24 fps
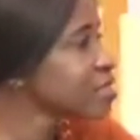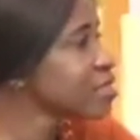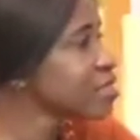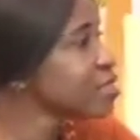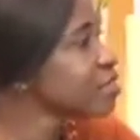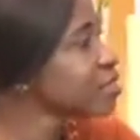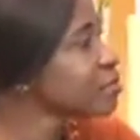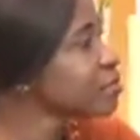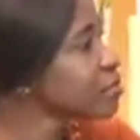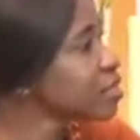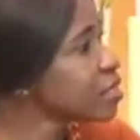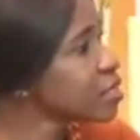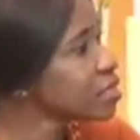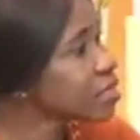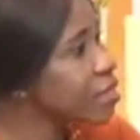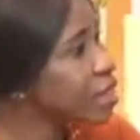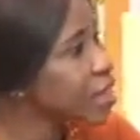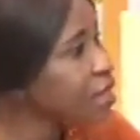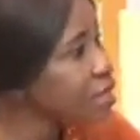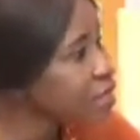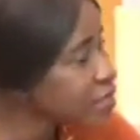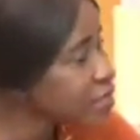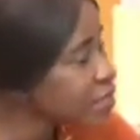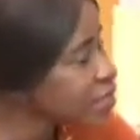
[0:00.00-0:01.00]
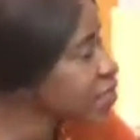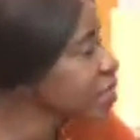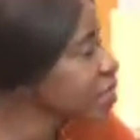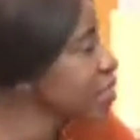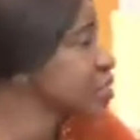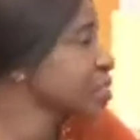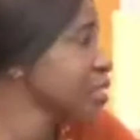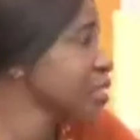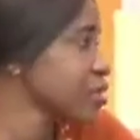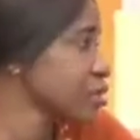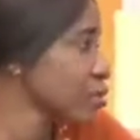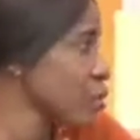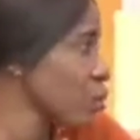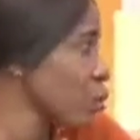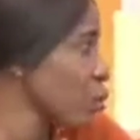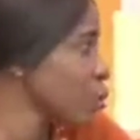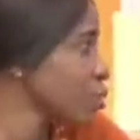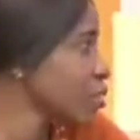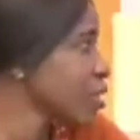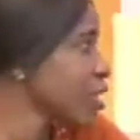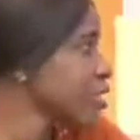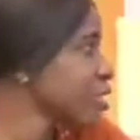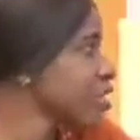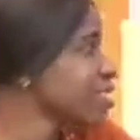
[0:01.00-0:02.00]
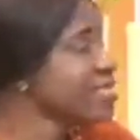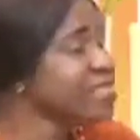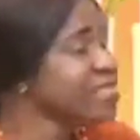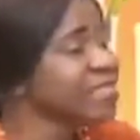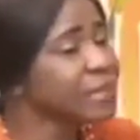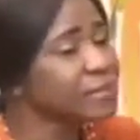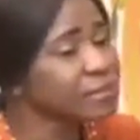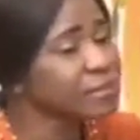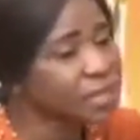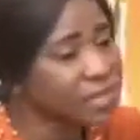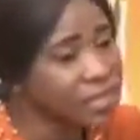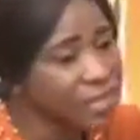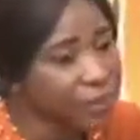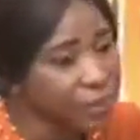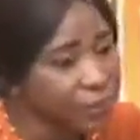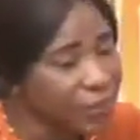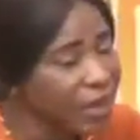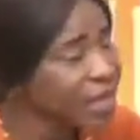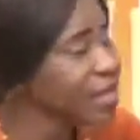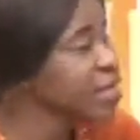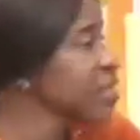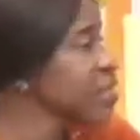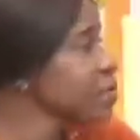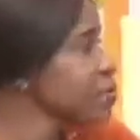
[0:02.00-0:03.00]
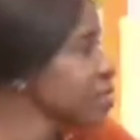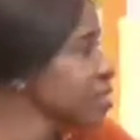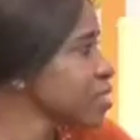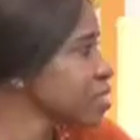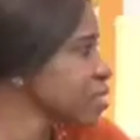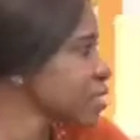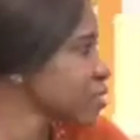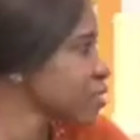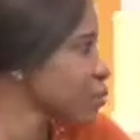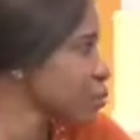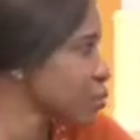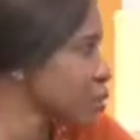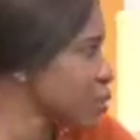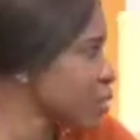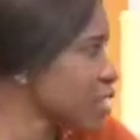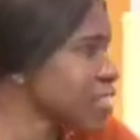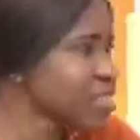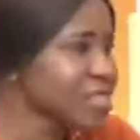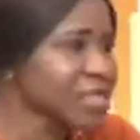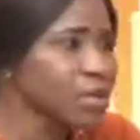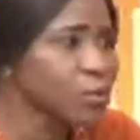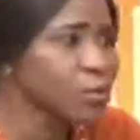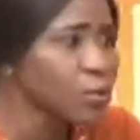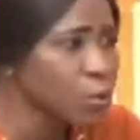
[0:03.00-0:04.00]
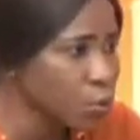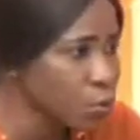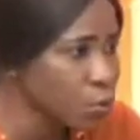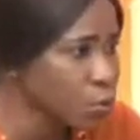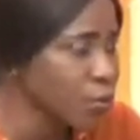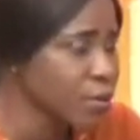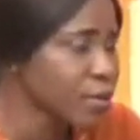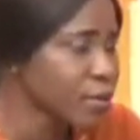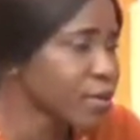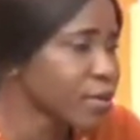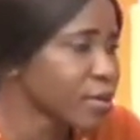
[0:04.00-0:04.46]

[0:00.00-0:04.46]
in our leaders, and all that, in the parliament as well as a whole.